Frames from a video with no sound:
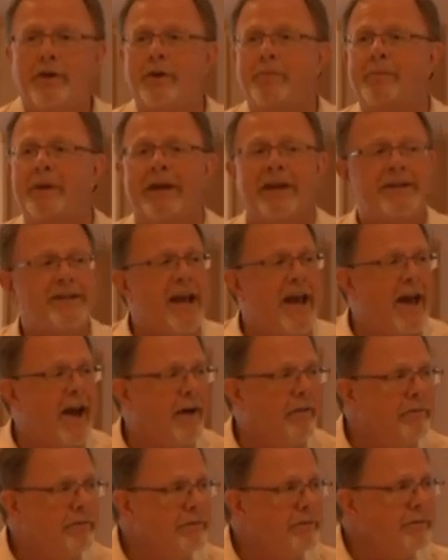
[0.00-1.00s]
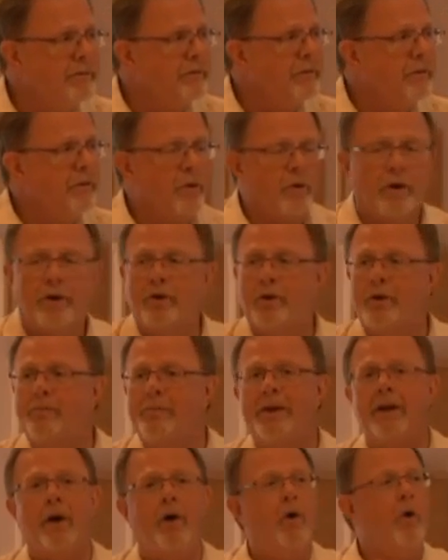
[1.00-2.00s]
could be a town or
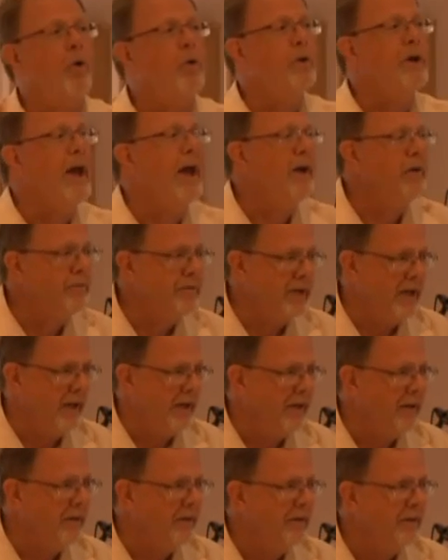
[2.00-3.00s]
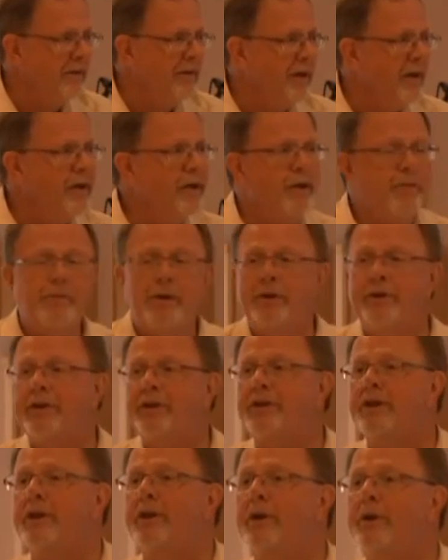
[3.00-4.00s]
could be a whole county. A community